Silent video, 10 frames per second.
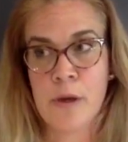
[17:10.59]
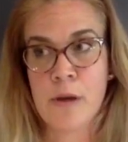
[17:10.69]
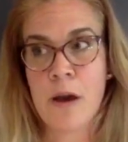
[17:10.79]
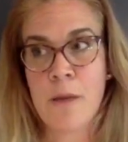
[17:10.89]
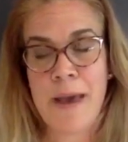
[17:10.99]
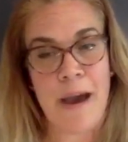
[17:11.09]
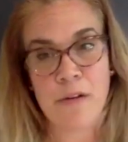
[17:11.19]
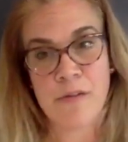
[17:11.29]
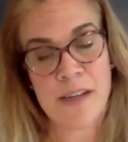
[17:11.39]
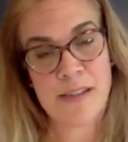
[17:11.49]
come out
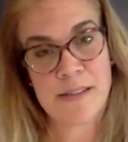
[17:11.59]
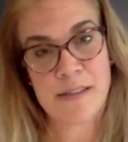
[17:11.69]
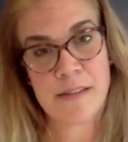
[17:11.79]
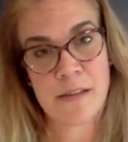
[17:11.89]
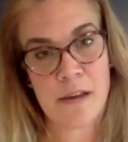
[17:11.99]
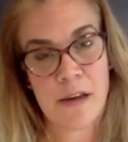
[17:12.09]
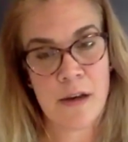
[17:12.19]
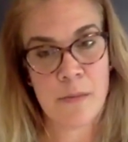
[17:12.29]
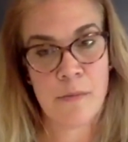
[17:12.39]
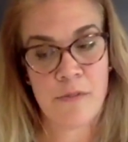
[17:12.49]
of this
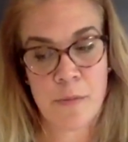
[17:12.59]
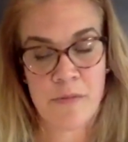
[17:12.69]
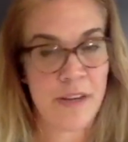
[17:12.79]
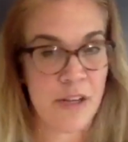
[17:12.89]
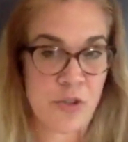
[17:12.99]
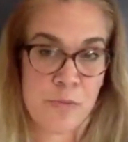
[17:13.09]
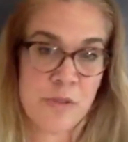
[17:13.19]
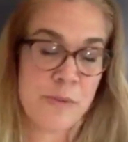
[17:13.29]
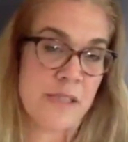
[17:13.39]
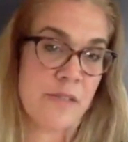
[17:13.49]
from a financial
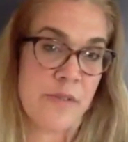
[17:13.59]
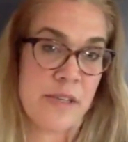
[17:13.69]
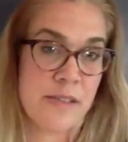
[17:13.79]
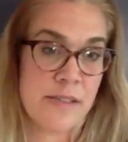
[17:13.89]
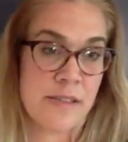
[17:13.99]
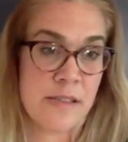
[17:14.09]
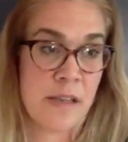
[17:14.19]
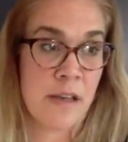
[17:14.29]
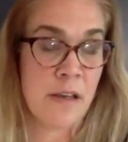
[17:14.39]
perspective is